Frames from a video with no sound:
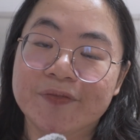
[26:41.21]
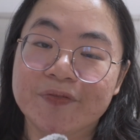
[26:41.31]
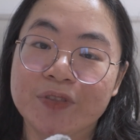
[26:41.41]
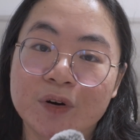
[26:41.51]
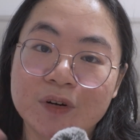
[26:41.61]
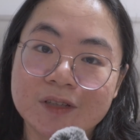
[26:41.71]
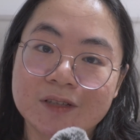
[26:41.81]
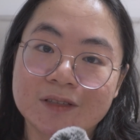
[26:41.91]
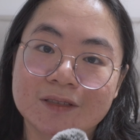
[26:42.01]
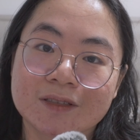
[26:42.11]
not
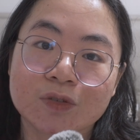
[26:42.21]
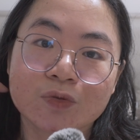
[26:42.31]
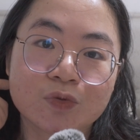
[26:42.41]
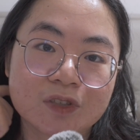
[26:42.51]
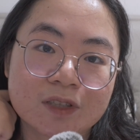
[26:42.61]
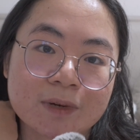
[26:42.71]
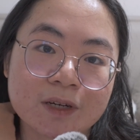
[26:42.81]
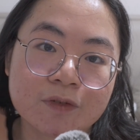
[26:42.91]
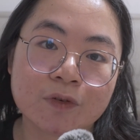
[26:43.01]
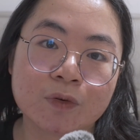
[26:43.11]
use the
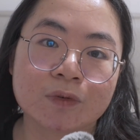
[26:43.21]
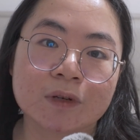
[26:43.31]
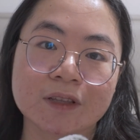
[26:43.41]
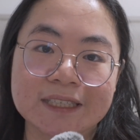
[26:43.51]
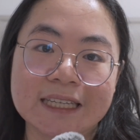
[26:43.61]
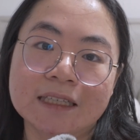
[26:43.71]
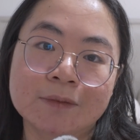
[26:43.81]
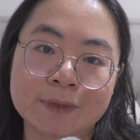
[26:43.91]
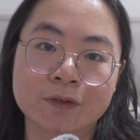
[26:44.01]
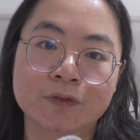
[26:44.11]
microphone, the dead
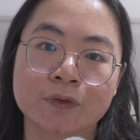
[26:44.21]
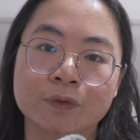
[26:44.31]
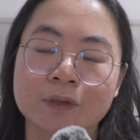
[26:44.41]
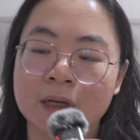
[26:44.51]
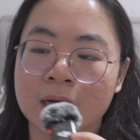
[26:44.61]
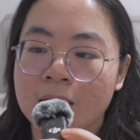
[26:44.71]
microphone.